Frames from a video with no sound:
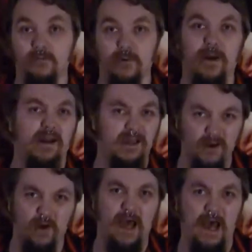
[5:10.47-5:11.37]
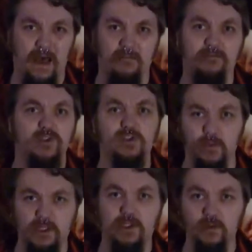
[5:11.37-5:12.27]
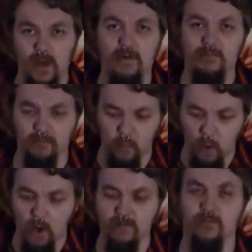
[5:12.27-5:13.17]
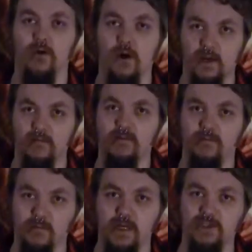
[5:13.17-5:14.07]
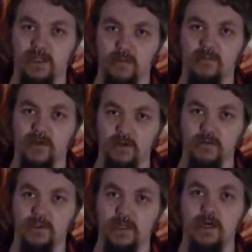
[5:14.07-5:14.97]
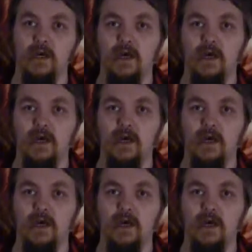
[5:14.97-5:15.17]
for about a year and a half, so we do have a wide variety of information that we've used